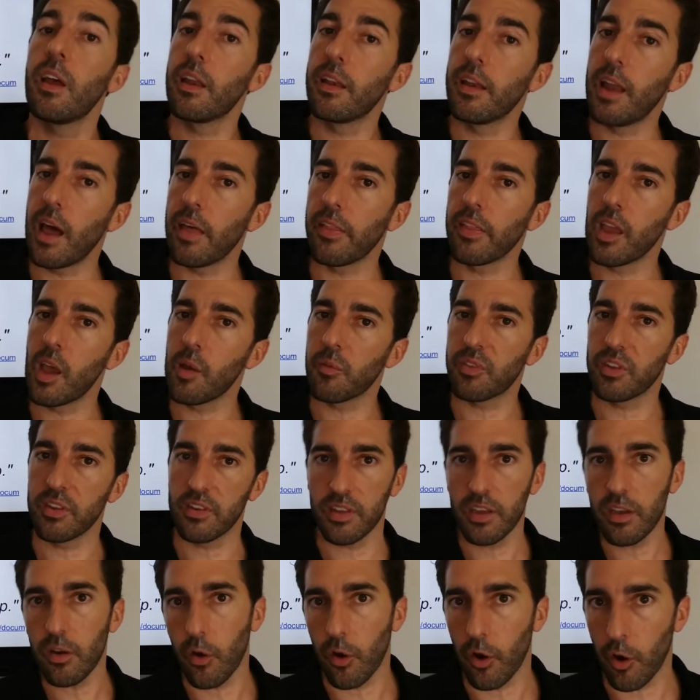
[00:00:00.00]
not in the
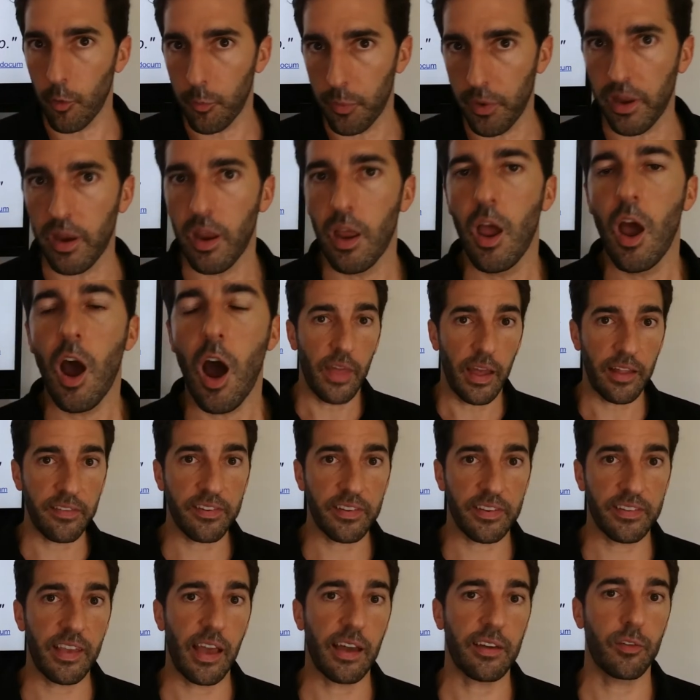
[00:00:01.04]
MCT oil, but that's
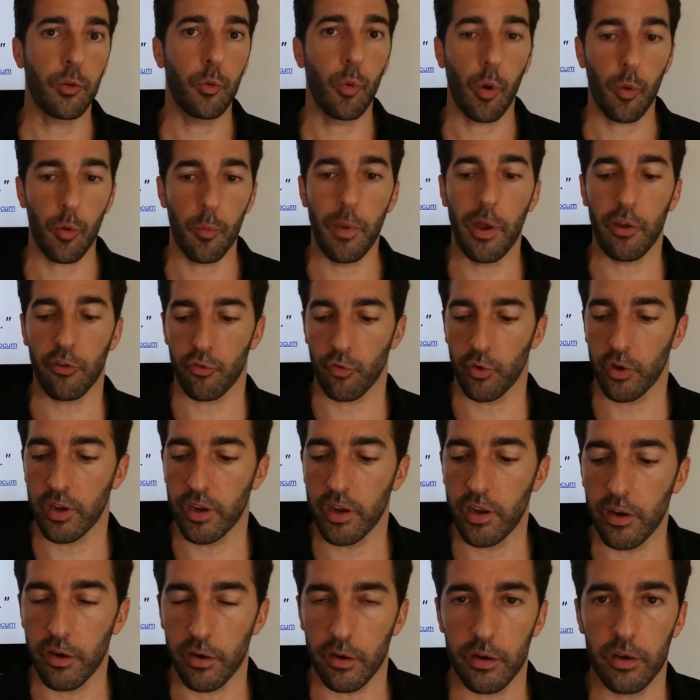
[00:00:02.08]
exactly what we're measuring
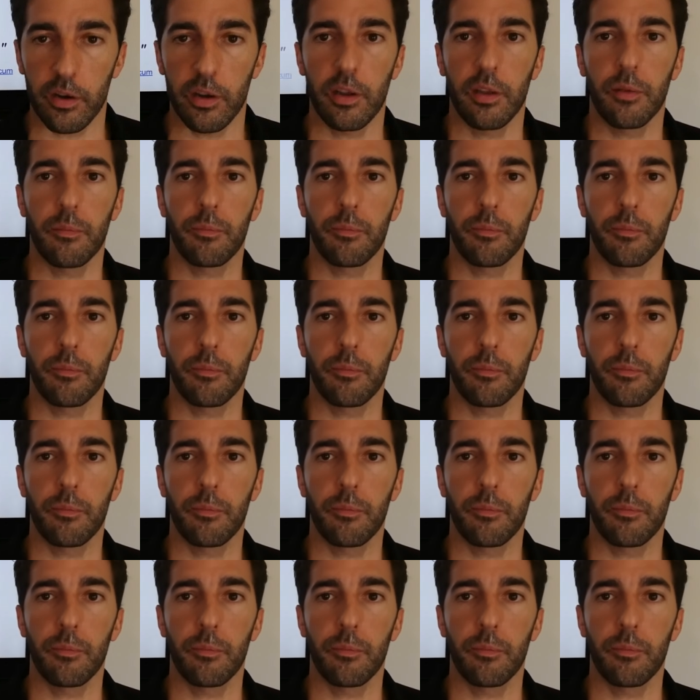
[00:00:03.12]
here.